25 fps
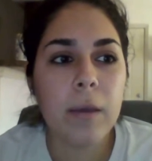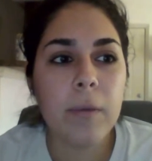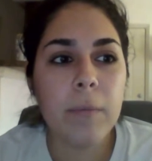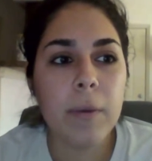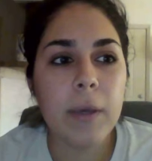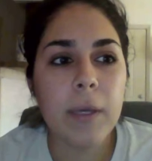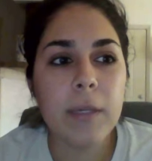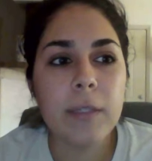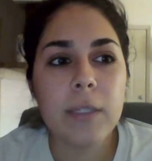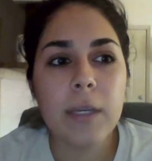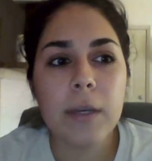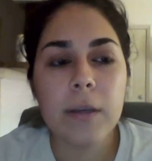
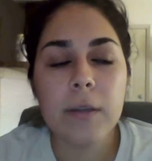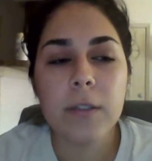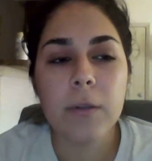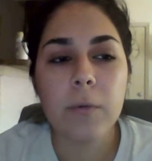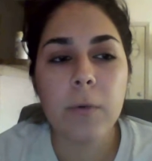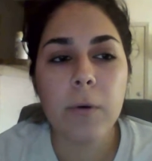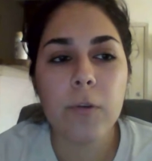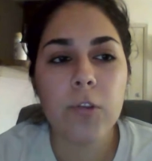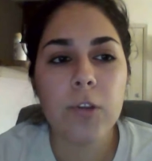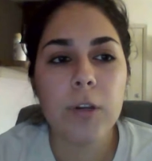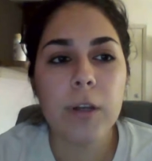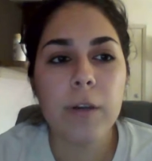B cells
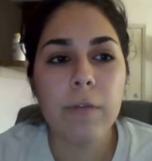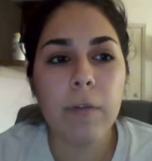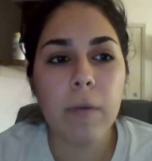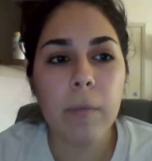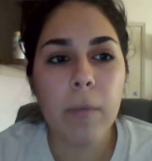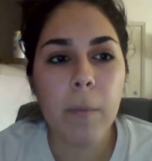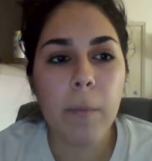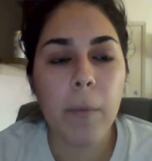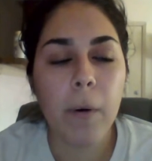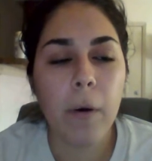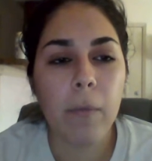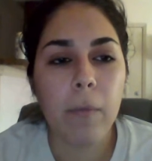originate
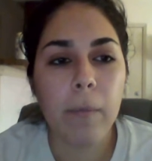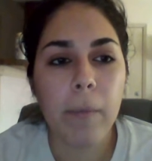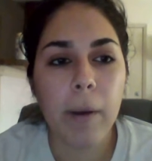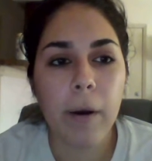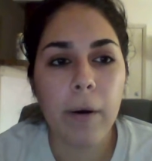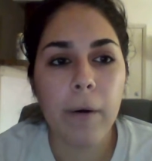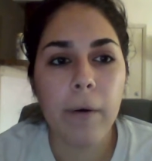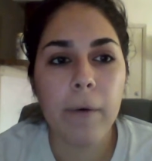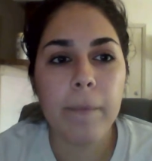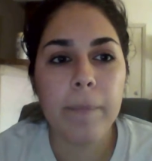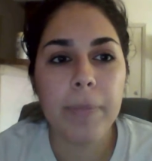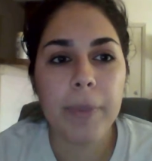from the bone
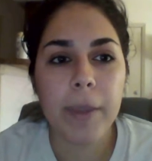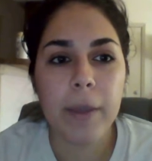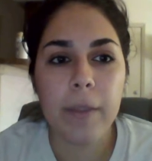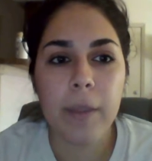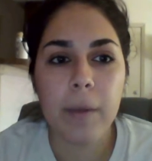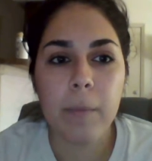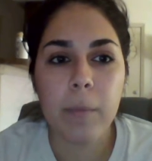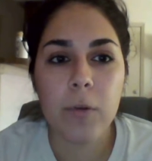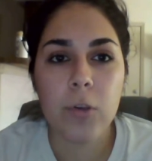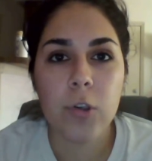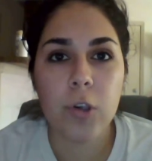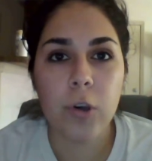marrow, and
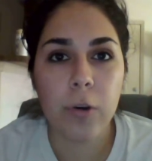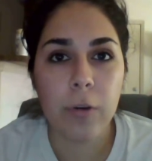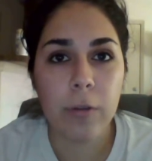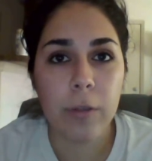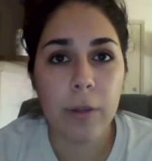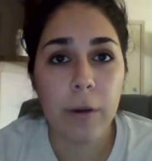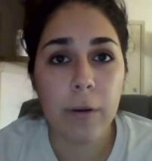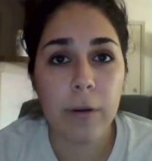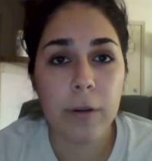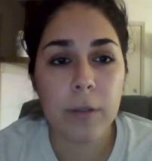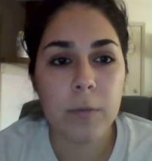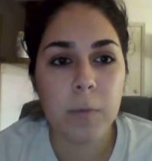they mature
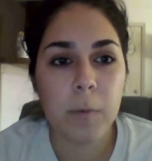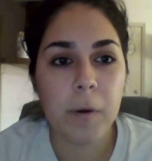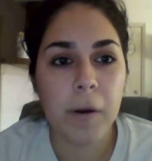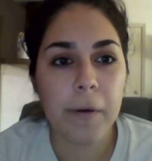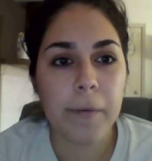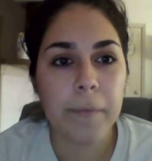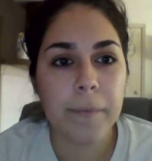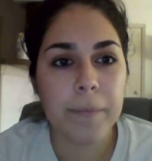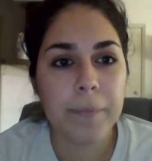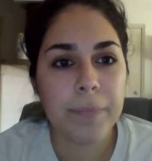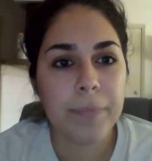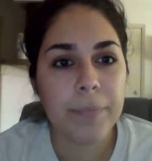there as
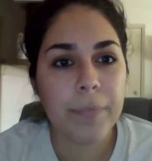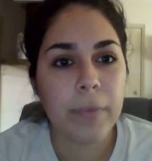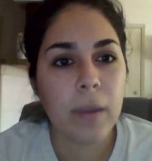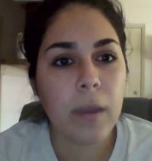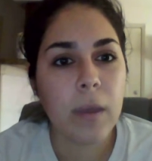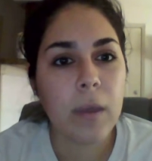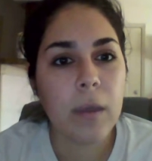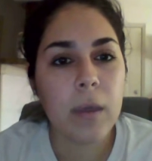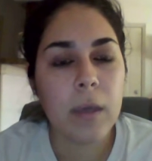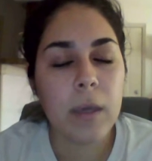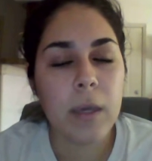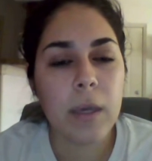well.
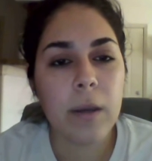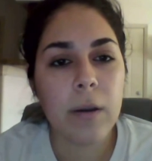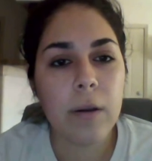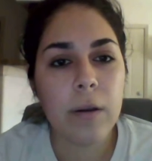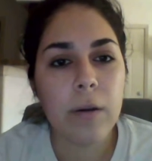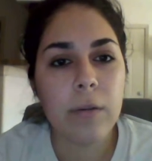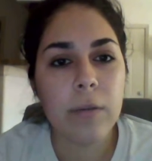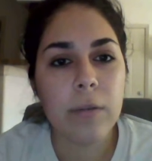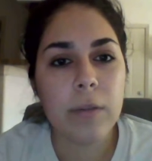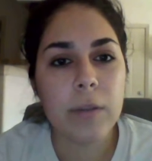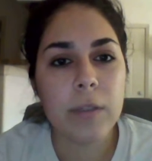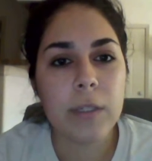
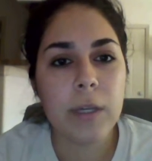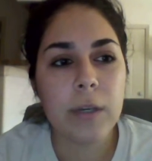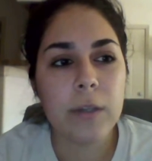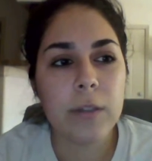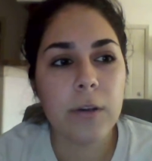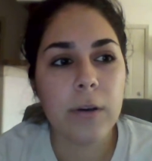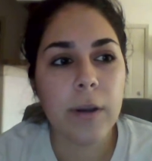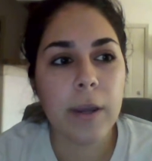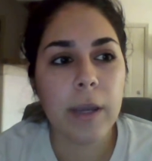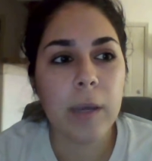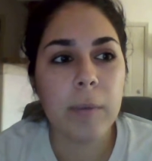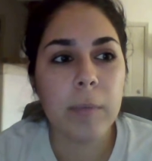Here, the
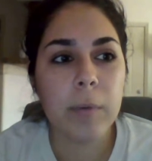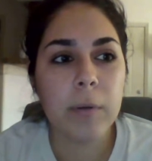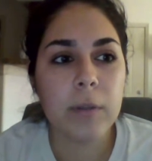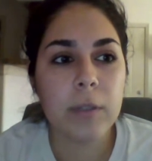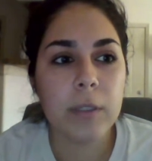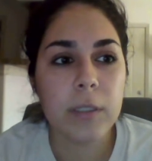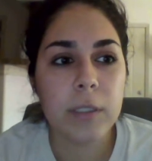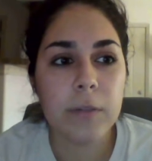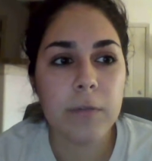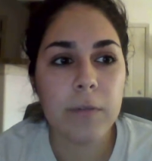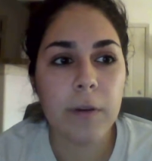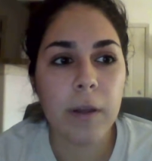cells are able
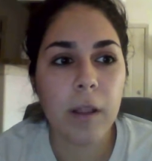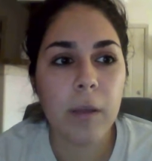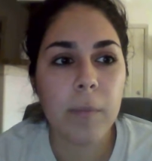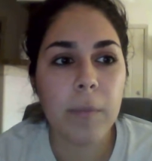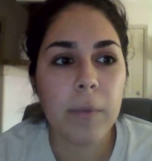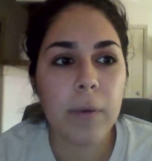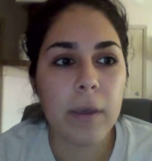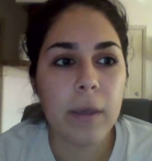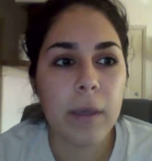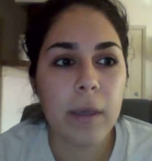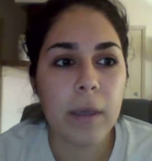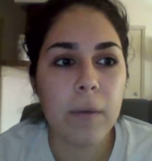to
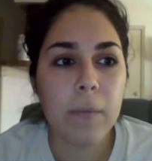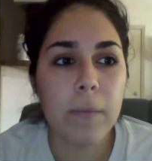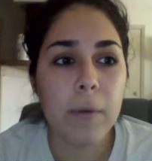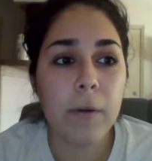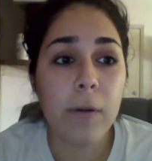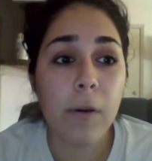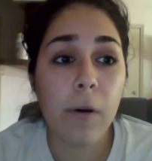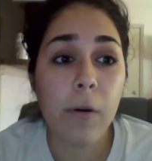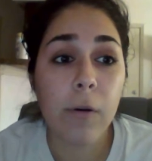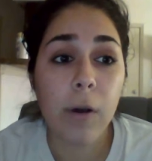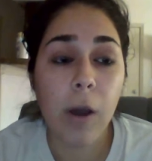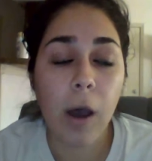develop
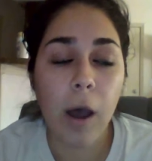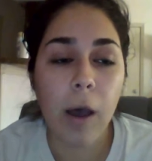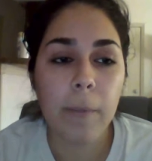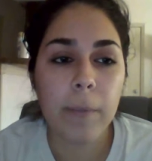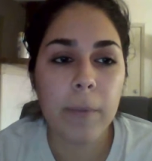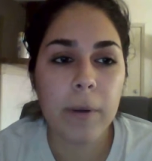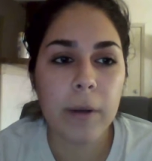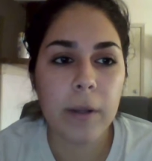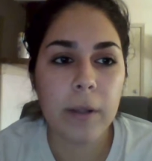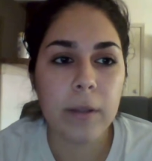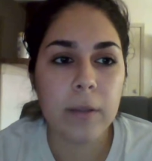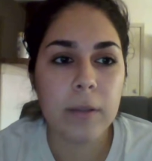
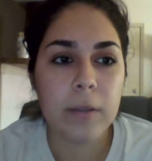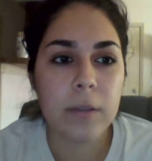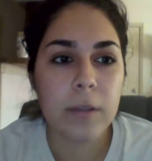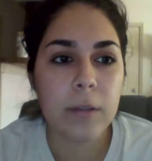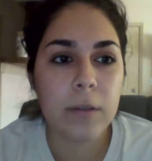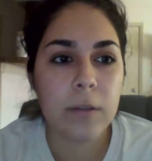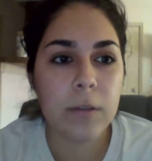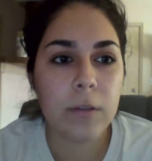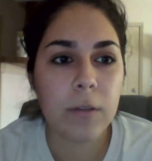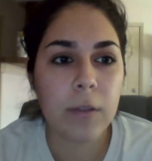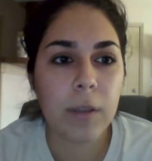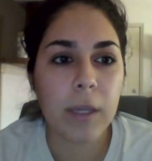immunocompetence
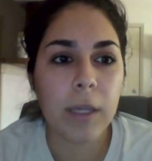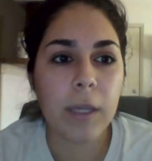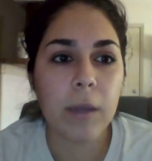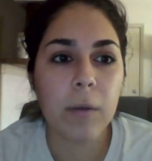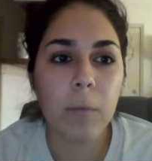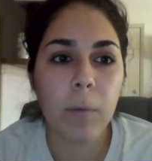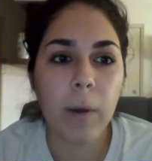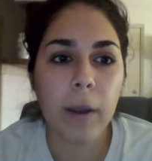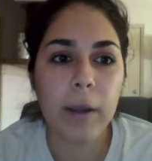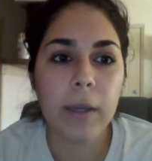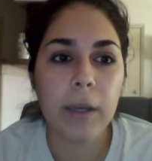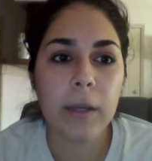so they
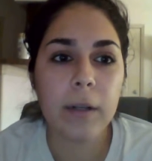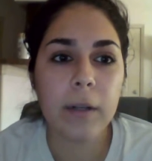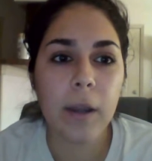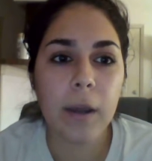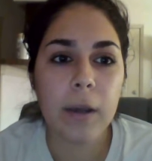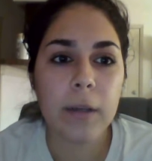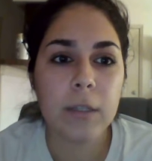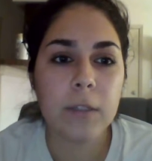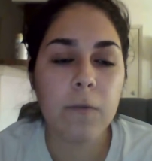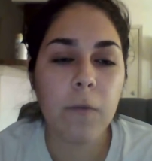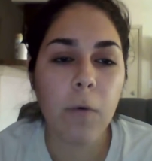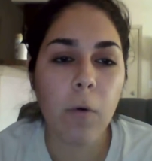can
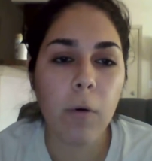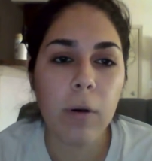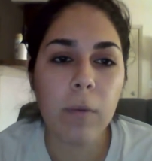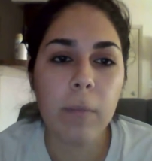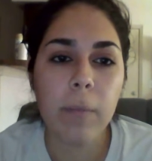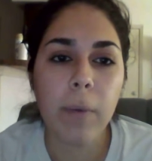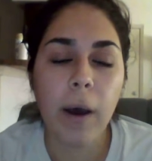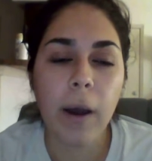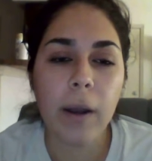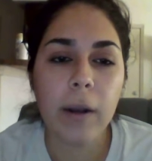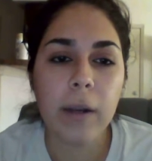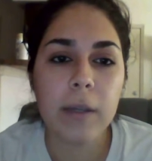recognize foreign
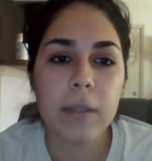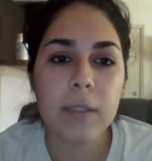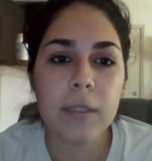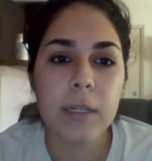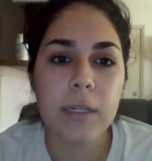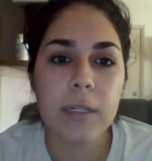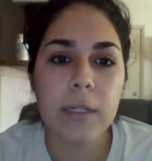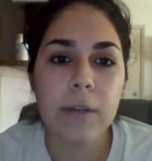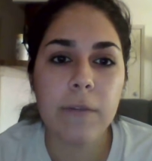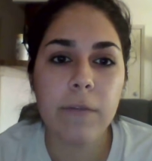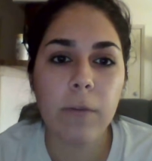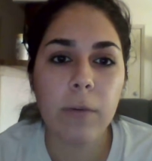bodies
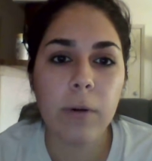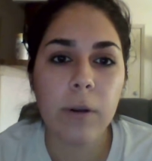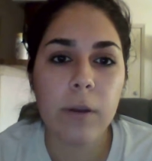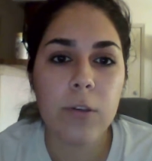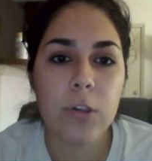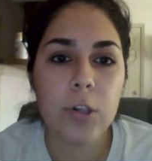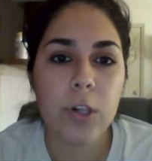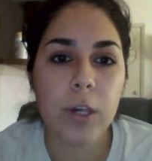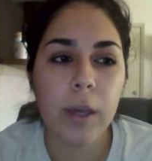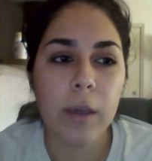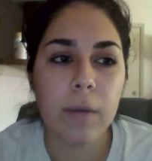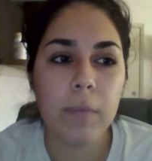and
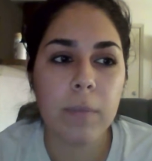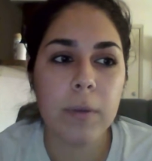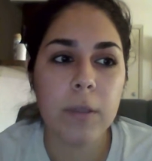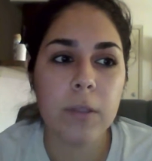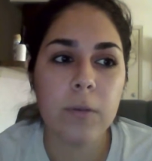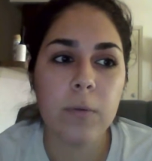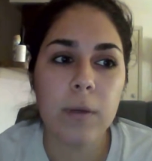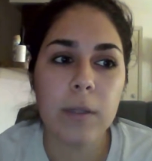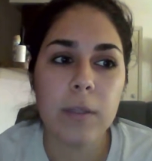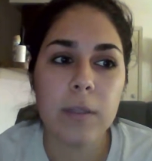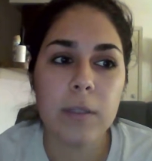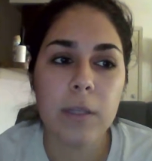differentiate
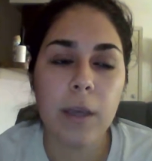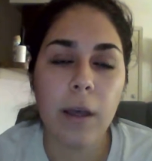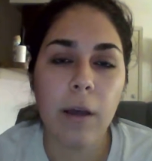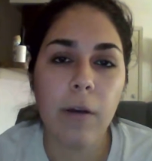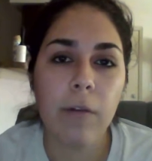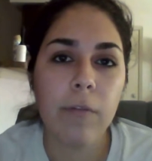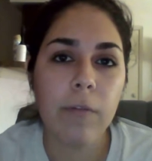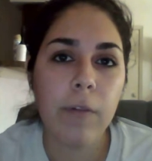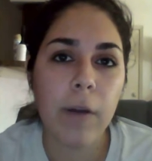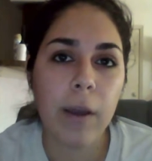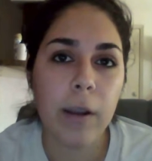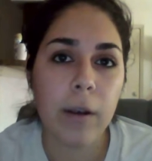between
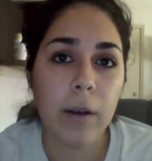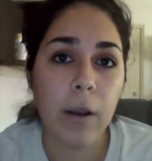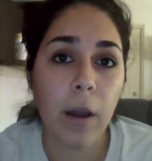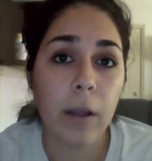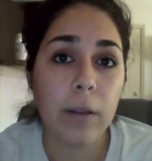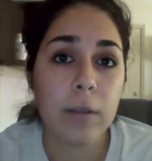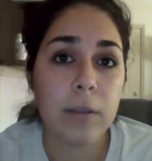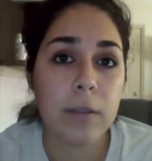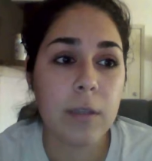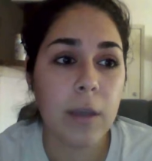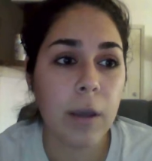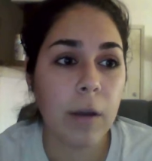self and
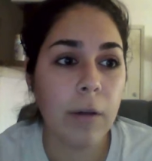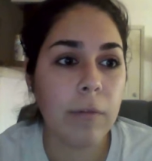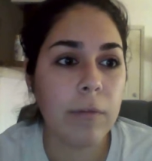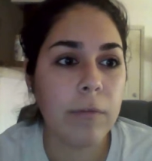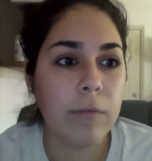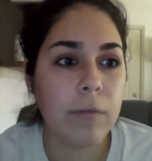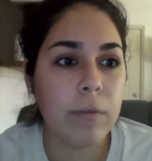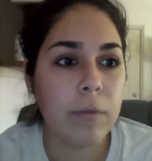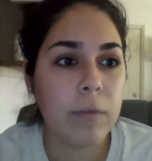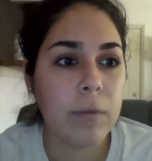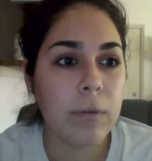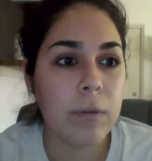non-self
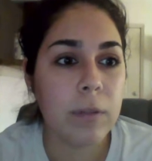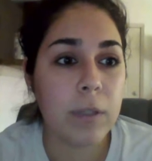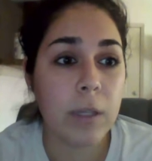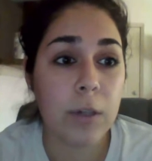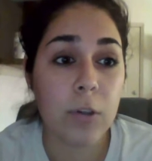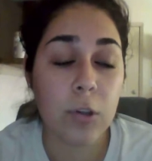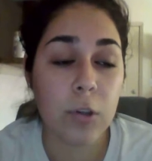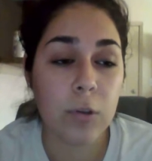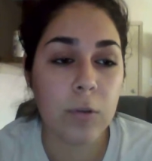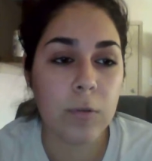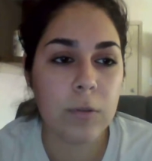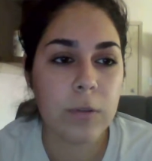
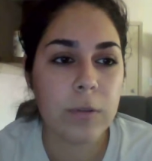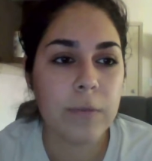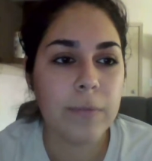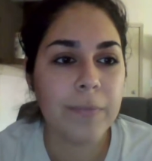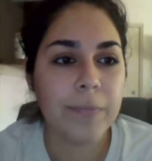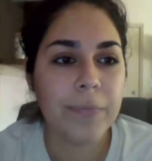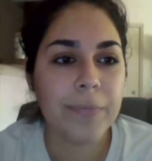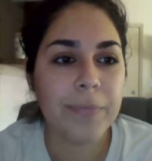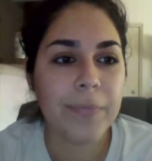tissues.